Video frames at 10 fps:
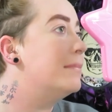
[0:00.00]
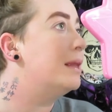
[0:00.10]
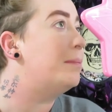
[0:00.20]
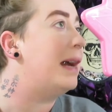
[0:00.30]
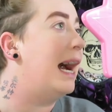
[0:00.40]

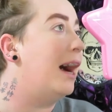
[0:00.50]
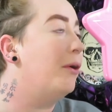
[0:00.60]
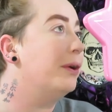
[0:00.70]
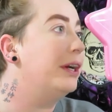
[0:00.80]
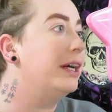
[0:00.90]
The
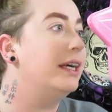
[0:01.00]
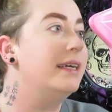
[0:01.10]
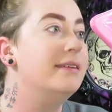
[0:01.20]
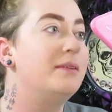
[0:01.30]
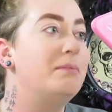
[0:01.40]
powder
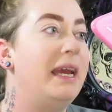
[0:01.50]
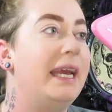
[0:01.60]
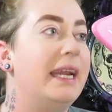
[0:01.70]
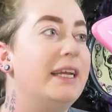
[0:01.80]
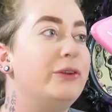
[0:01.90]
is
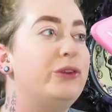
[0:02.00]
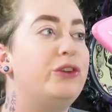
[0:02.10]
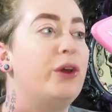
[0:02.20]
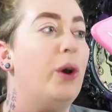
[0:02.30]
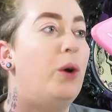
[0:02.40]
making it
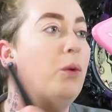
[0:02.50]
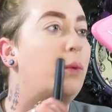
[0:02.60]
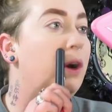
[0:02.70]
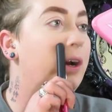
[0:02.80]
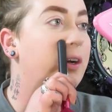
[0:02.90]
so
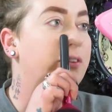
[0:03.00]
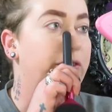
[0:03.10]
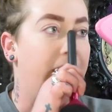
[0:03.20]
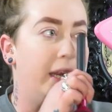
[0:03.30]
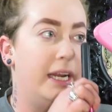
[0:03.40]
worse
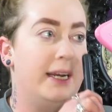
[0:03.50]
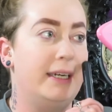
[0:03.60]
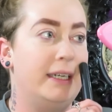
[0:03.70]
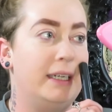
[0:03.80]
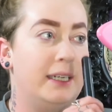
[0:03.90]
right
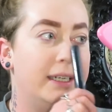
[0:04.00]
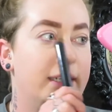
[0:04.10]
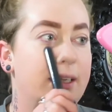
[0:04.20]
here.